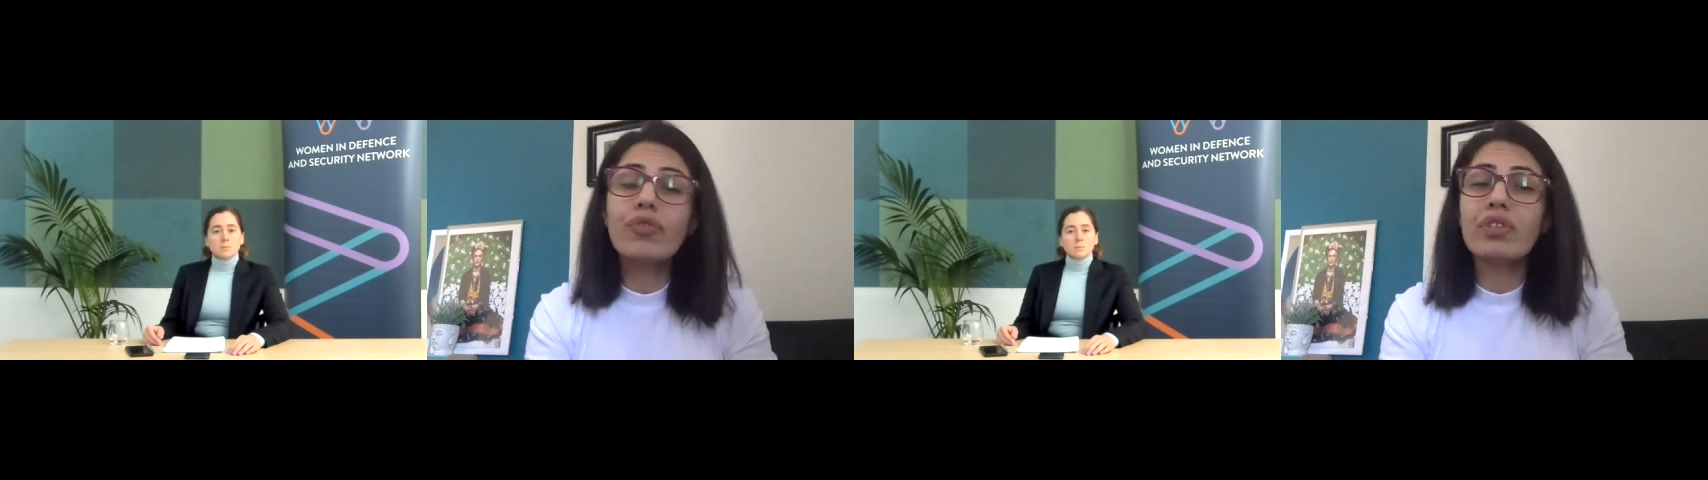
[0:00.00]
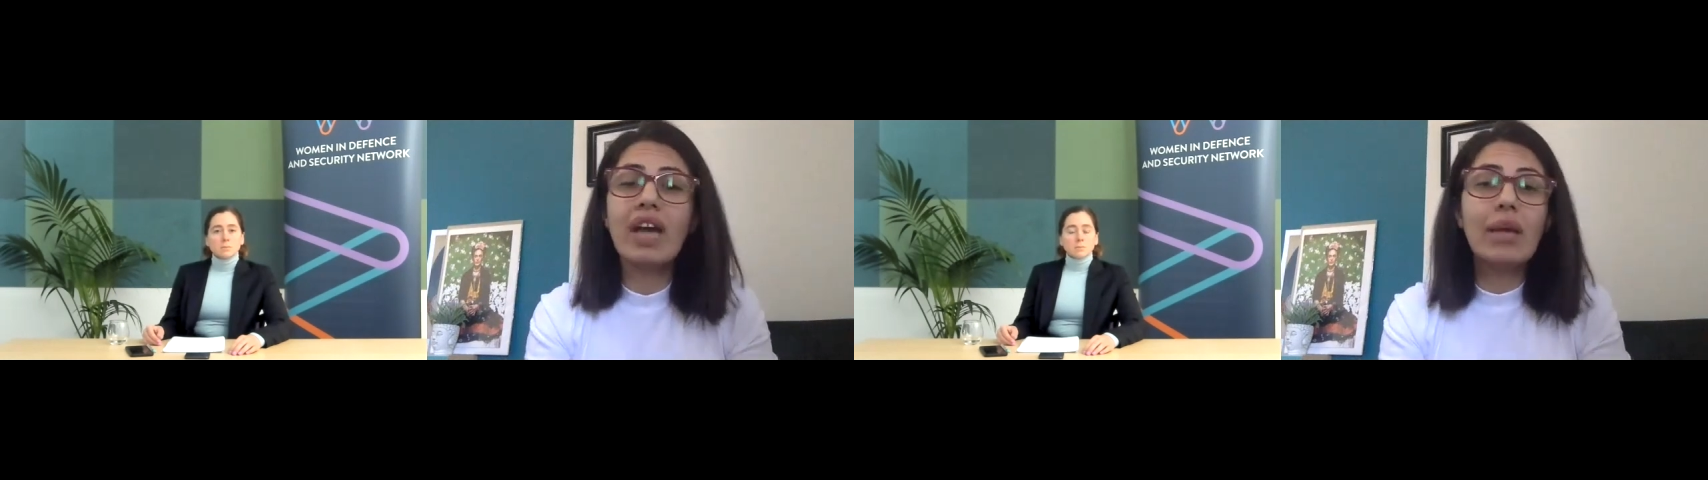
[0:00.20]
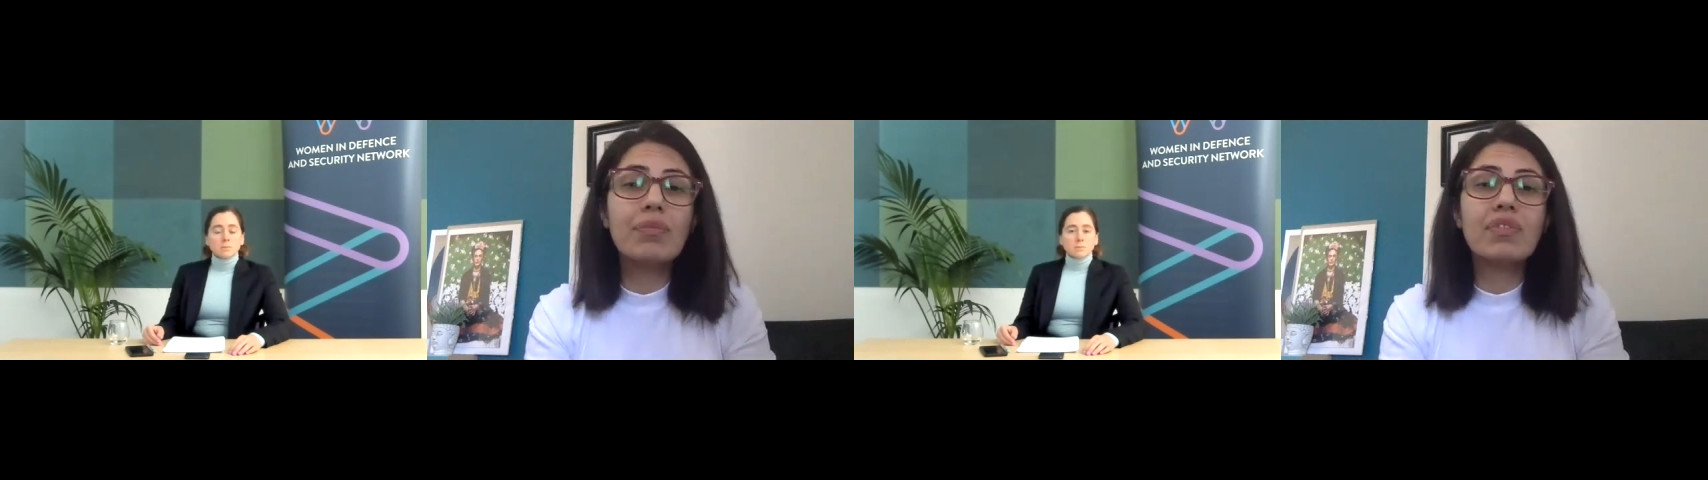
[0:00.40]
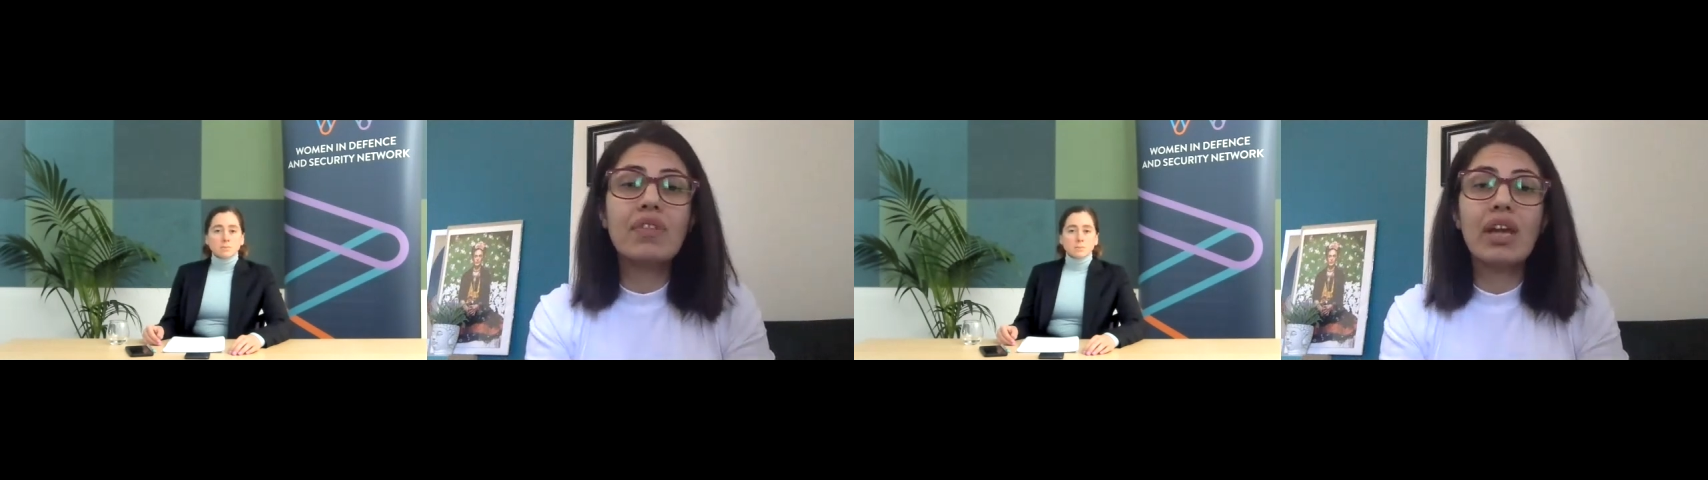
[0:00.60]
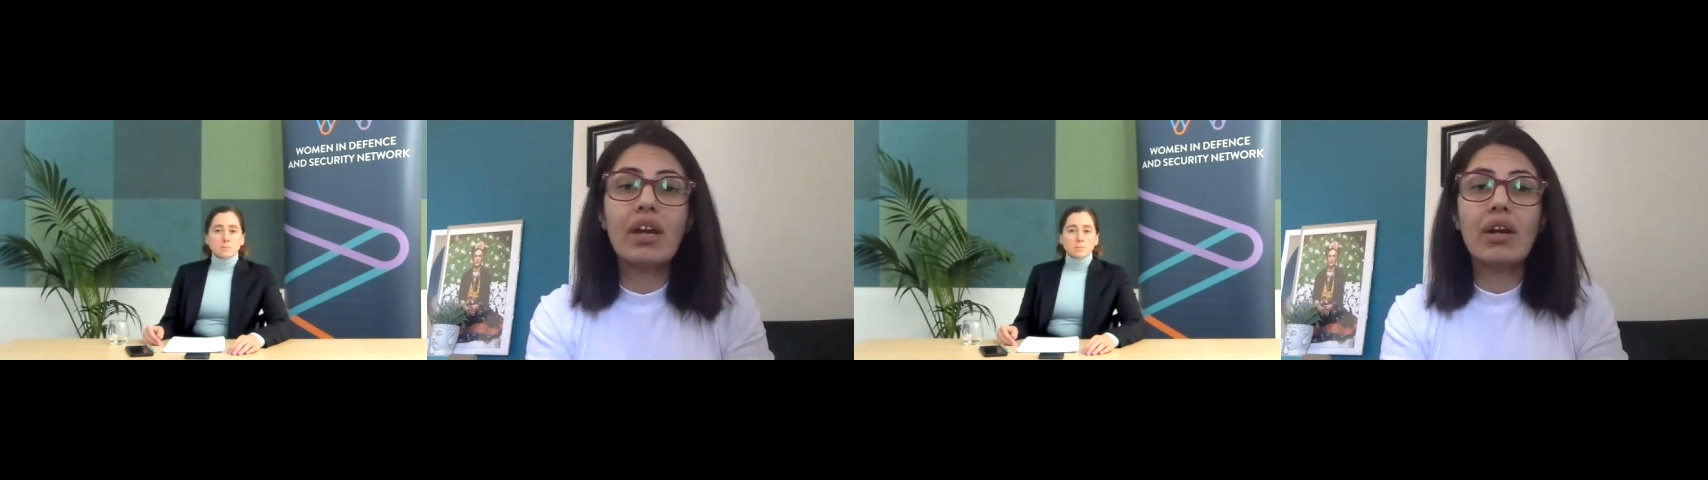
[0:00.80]
of the times
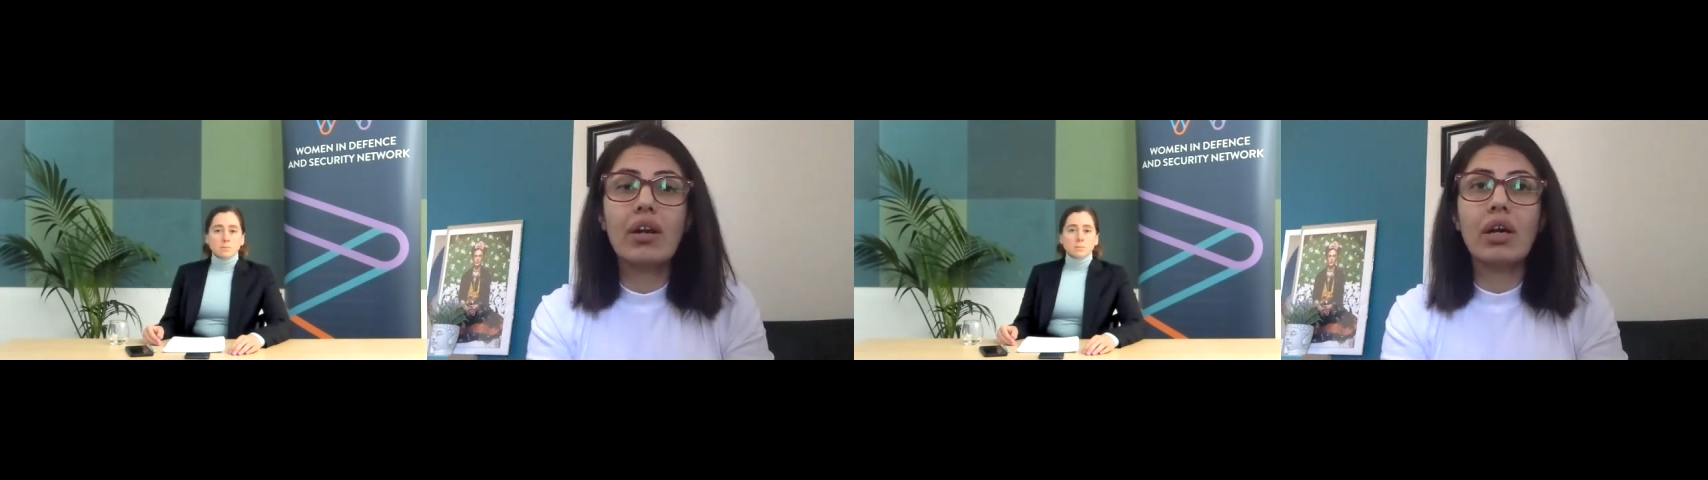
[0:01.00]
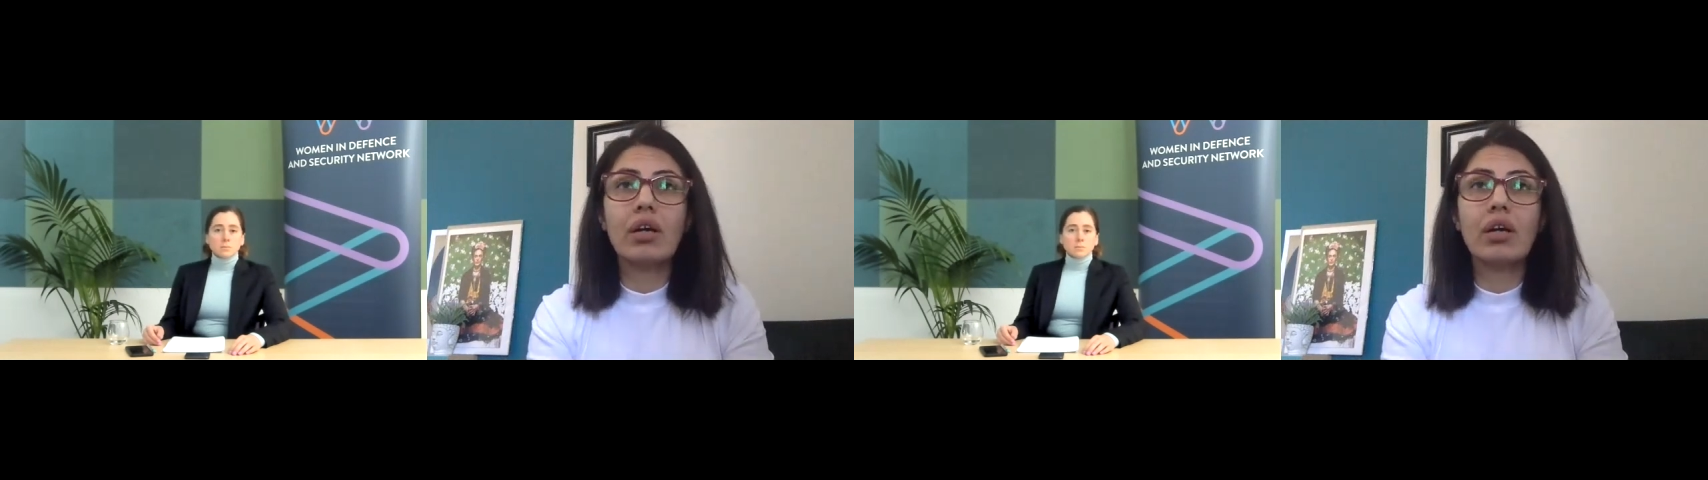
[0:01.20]
their